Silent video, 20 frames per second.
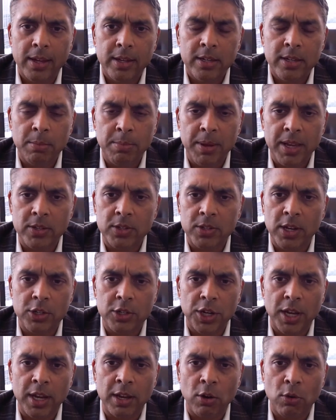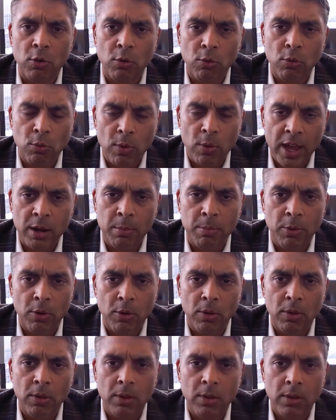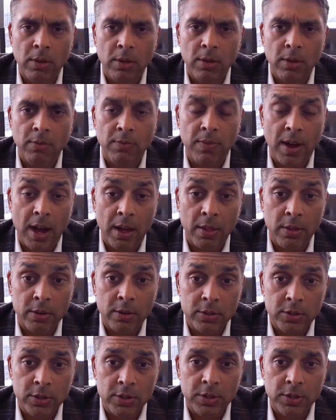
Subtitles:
to be such incredible fathers